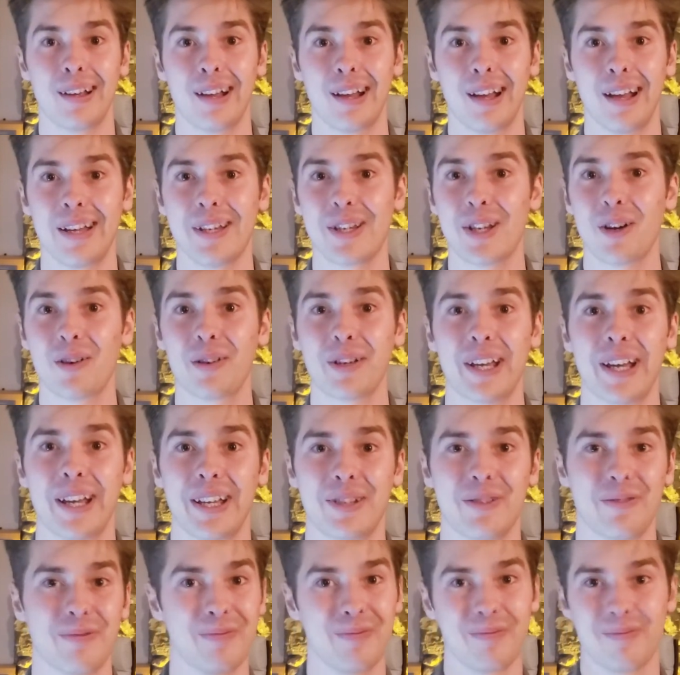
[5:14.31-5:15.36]
and don't
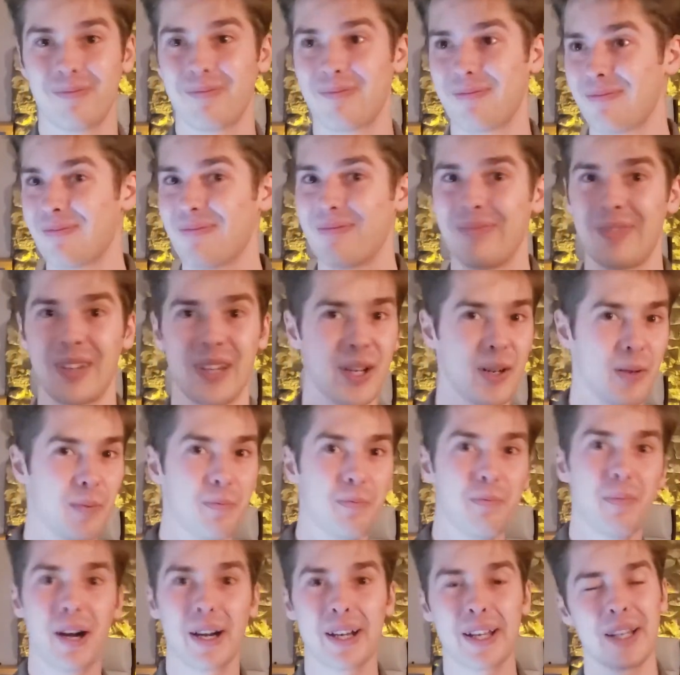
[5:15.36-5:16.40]
get
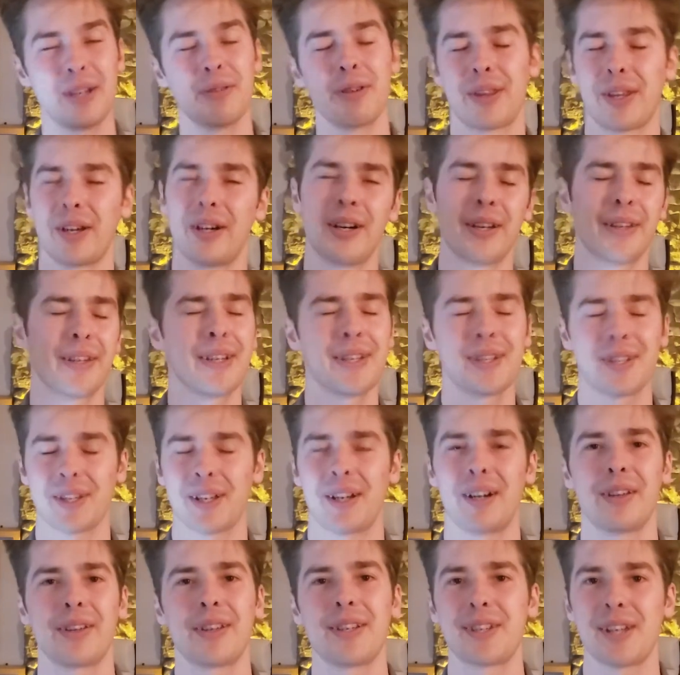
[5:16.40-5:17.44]
muddied with all these
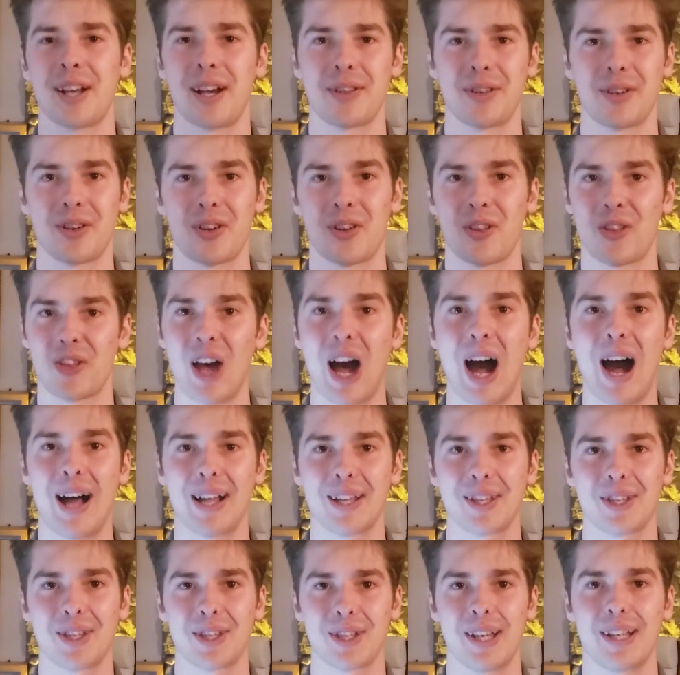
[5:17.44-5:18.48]
other
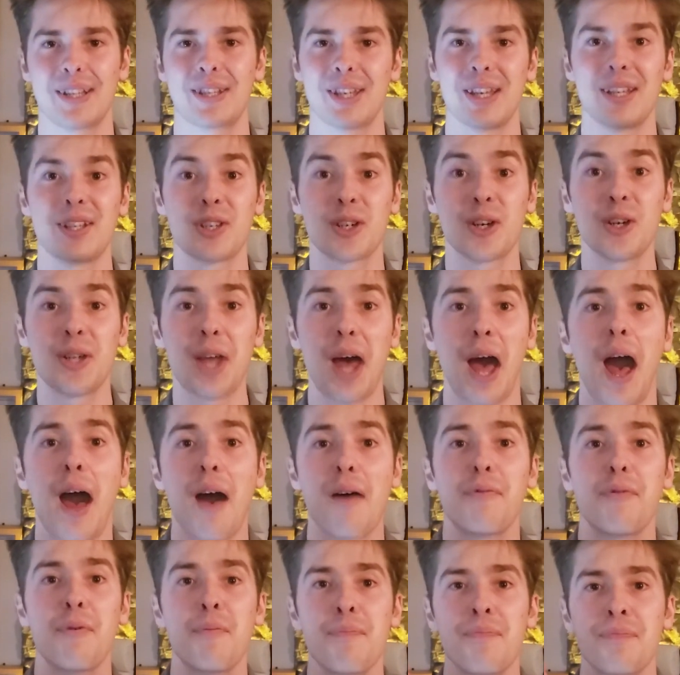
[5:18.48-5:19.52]
thoughts. It's good to
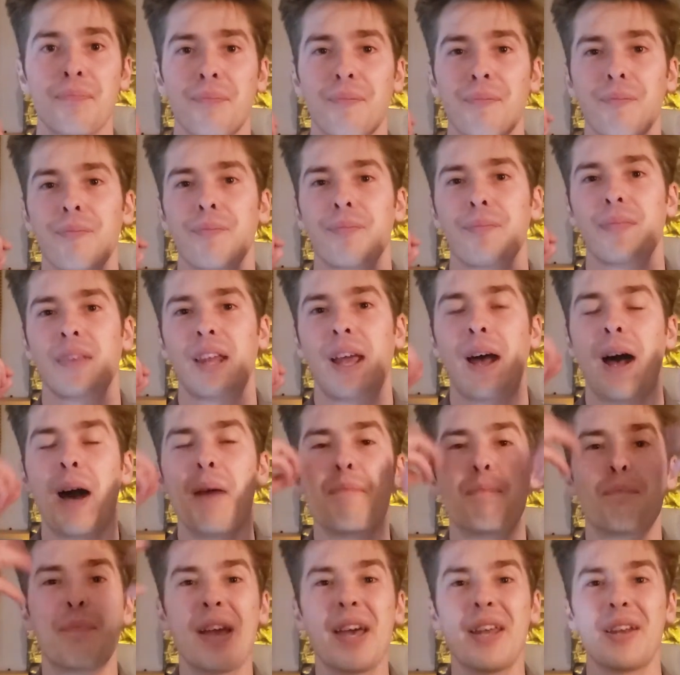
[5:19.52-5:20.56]
have a
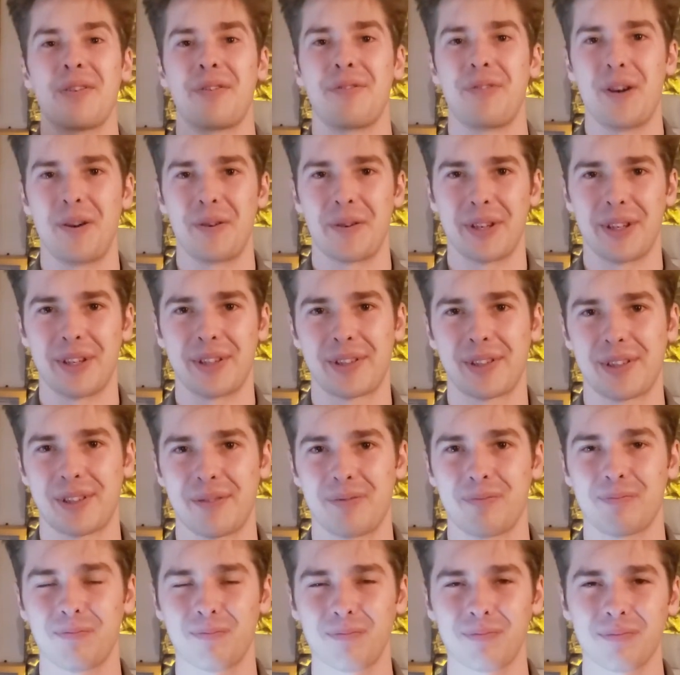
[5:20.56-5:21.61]
bit of focus
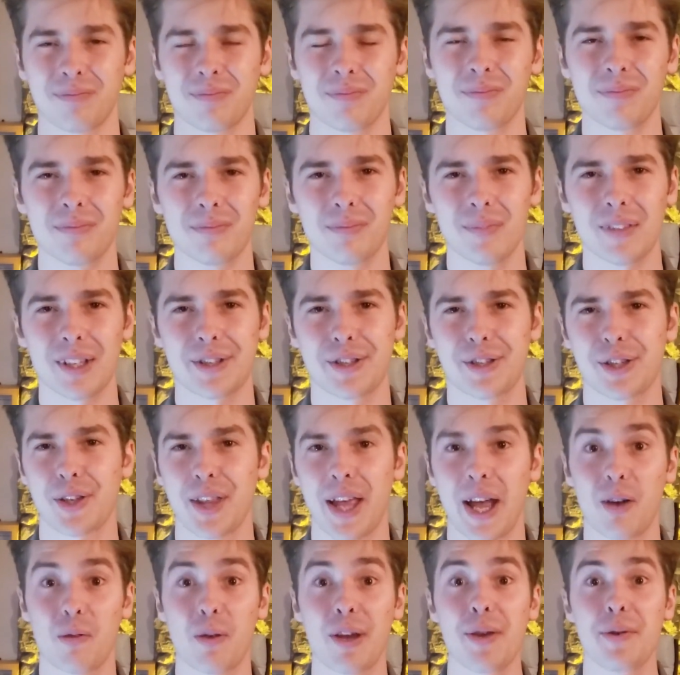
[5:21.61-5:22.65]
so
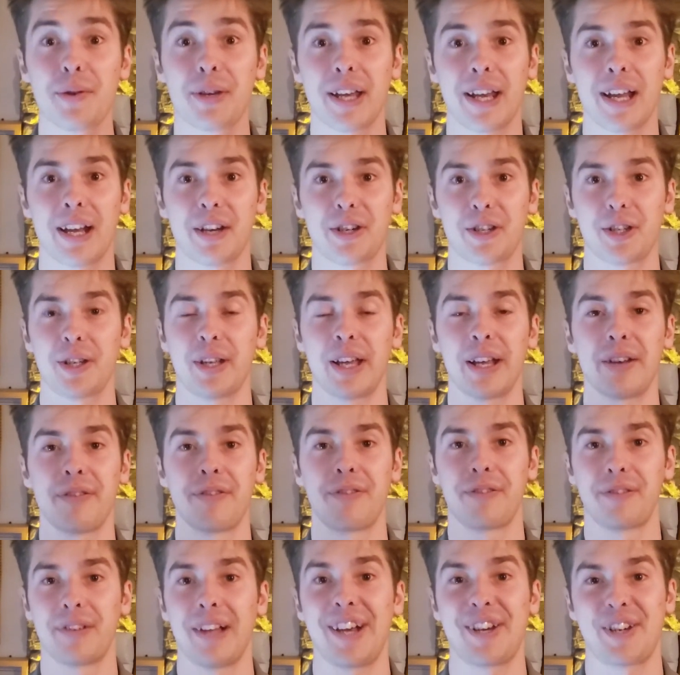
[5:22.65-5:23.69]
that way you can actually like
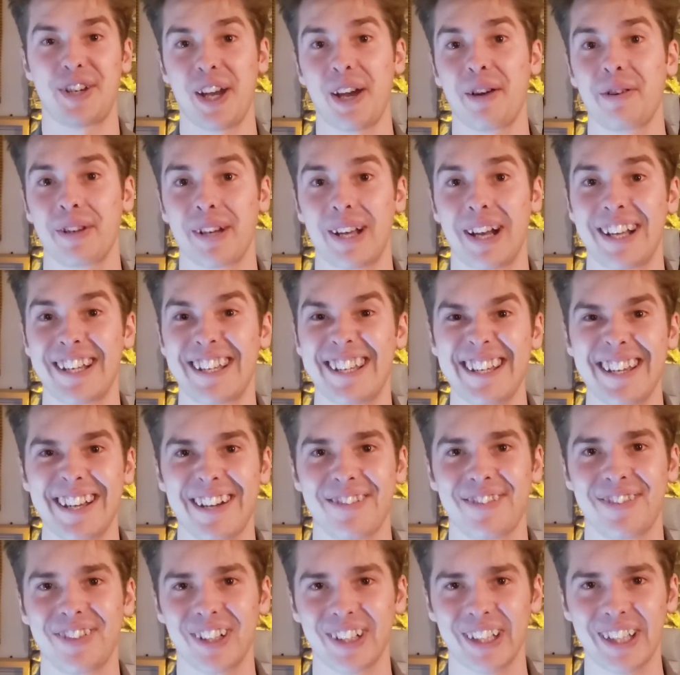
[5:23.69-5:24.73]
flesh out an
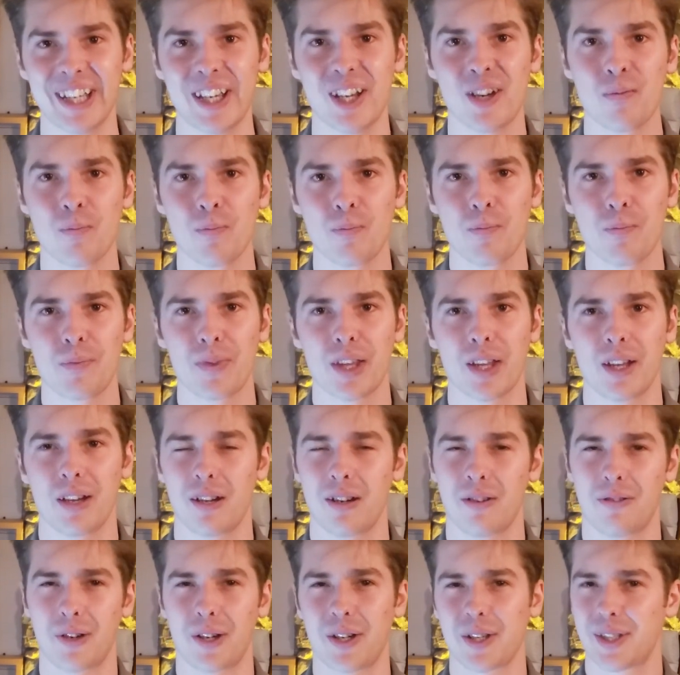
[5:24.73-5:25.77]
idea fully
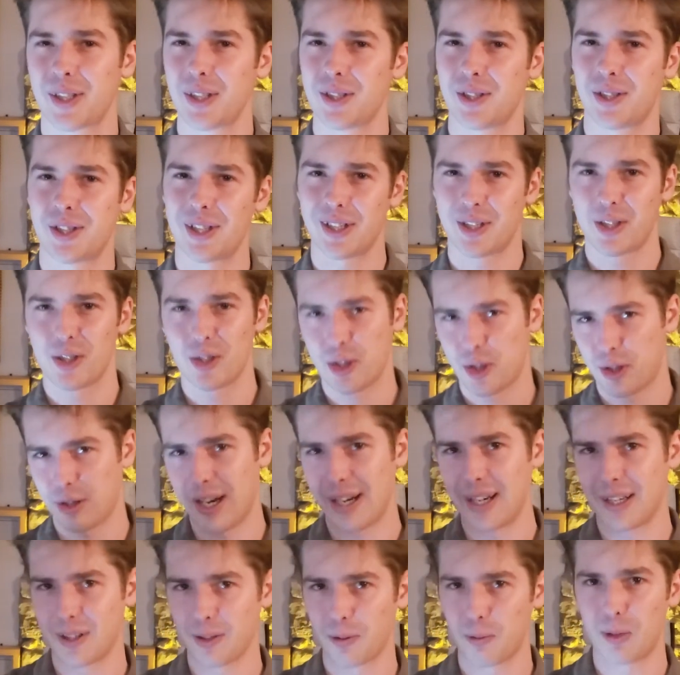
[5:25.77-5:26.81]
versus just
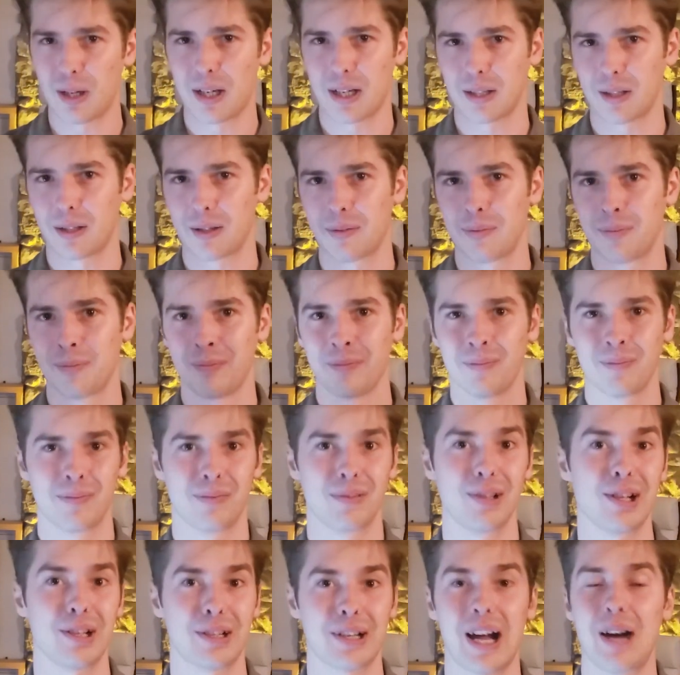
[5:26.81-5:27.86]
treading the water.
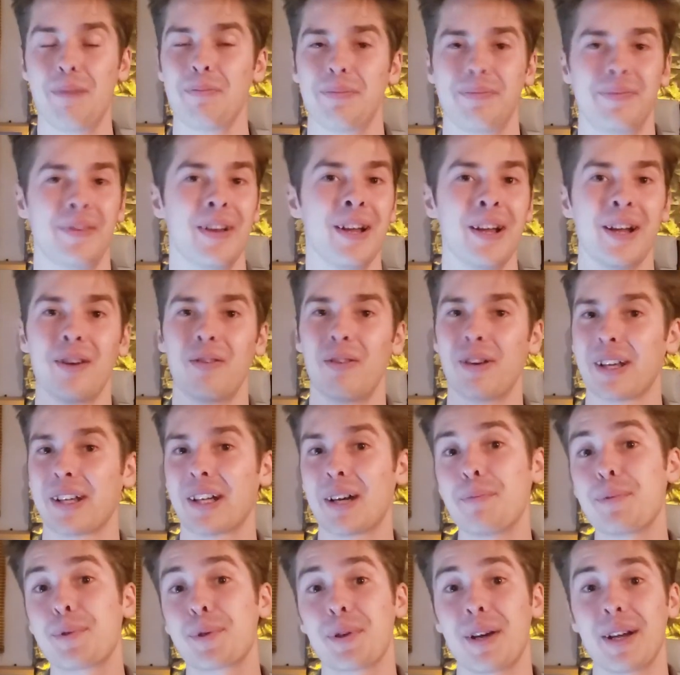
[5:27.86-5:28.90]
Look, when it
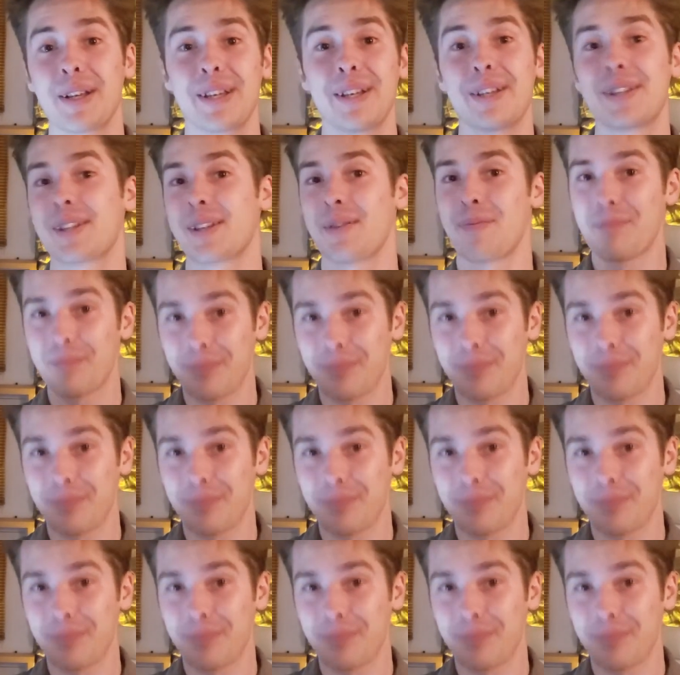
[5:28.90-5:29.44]
comes to ideas,